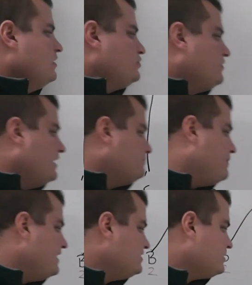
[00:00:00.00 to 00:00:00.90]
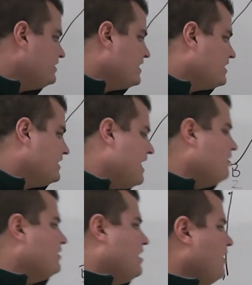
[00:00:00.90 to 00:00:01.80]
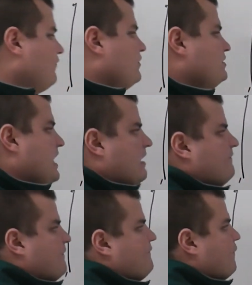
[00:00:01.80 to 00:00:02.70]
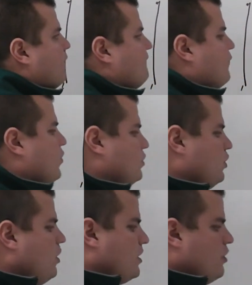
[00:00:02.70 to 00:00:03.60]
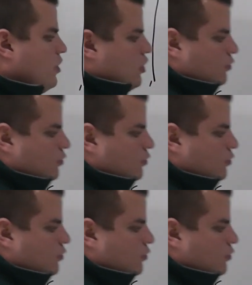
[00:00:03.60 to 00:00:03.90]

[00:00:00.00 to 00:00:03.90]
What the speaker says: So that's basically a cloud coverage out of a 4-4 look,